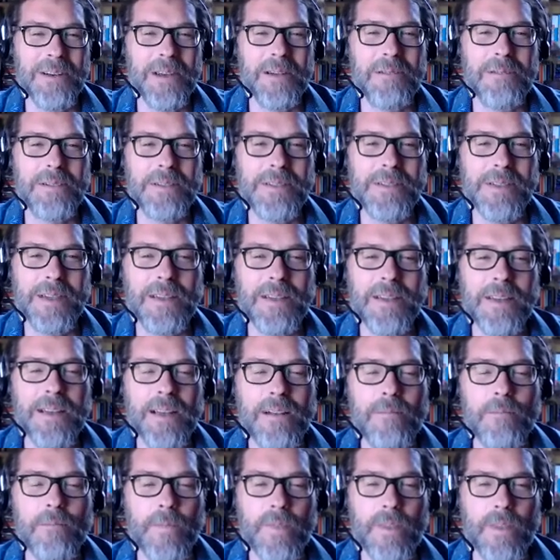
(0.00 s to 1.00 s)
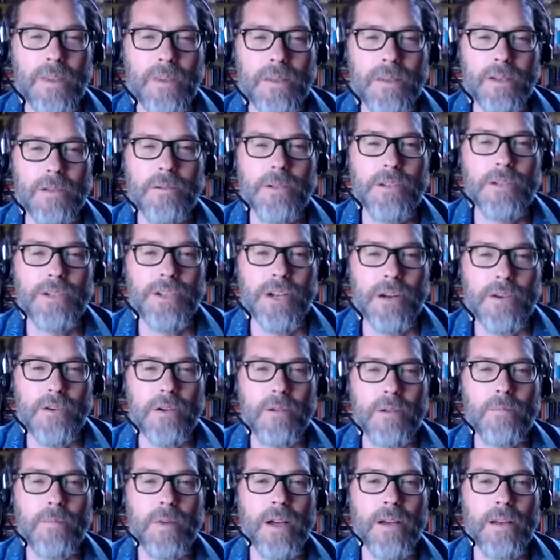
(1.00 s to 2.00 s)
I would say, in
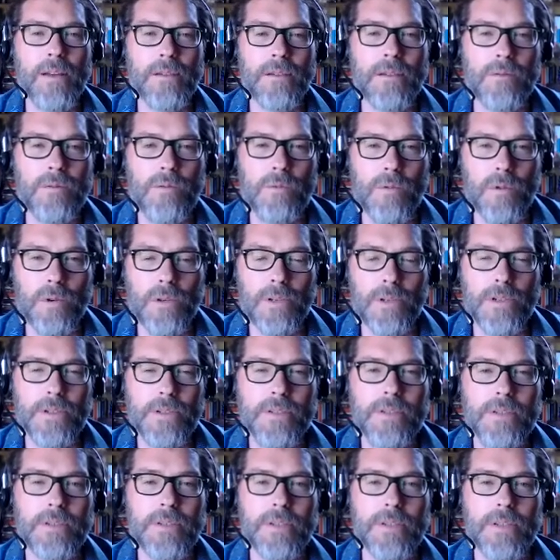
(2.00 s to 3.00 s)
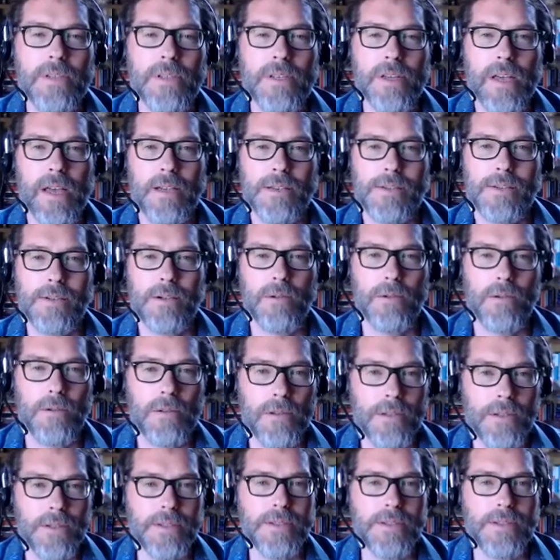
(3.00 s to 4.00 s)
general, my work as a
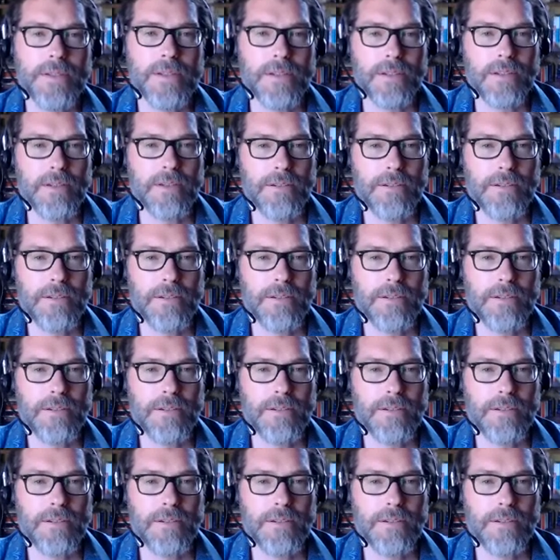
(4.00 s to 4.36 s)
holistic